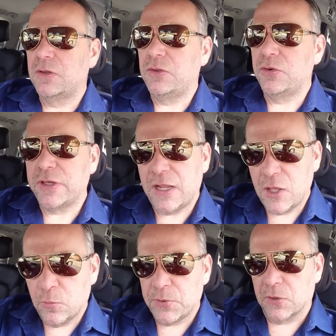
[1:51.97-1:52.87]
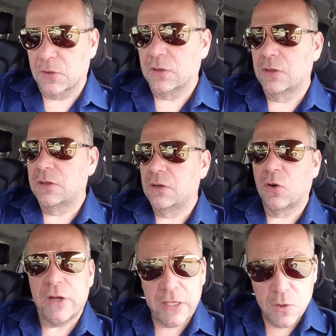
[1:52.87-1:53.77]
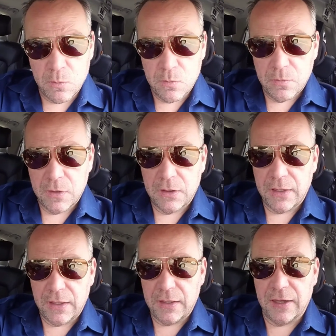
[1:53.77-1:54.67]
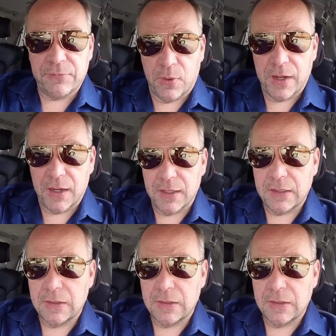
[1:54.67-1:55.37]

You can help her or him, FYI.